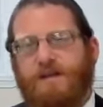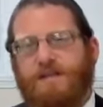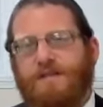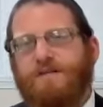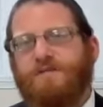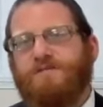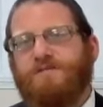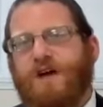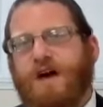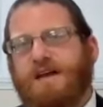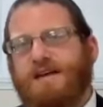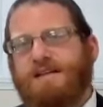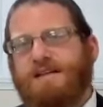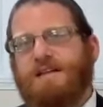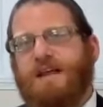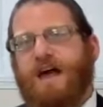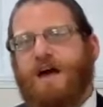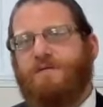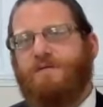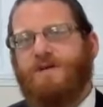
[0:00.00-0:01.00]
that right
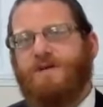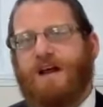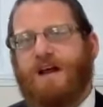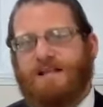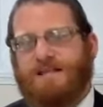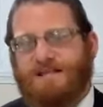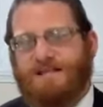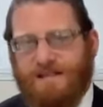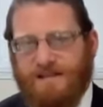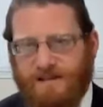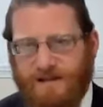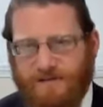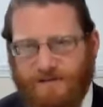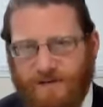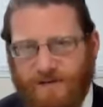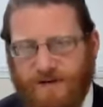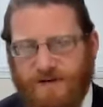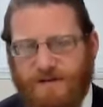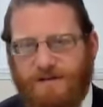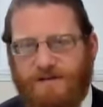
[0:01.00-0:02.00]
now are not
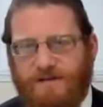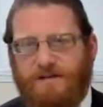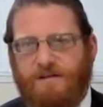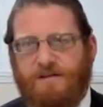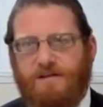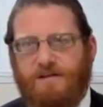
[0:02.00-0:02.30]
significant,